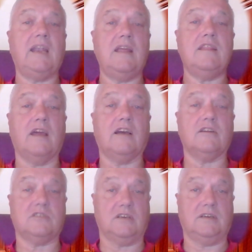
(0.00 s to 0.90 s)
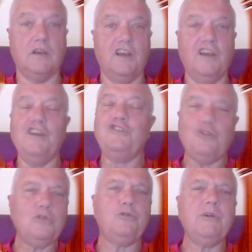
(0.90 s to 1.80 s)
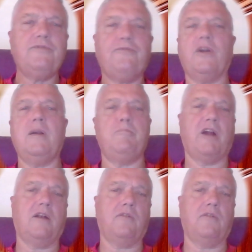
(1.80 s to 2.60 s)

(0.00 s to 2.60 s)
80,000. George was very proud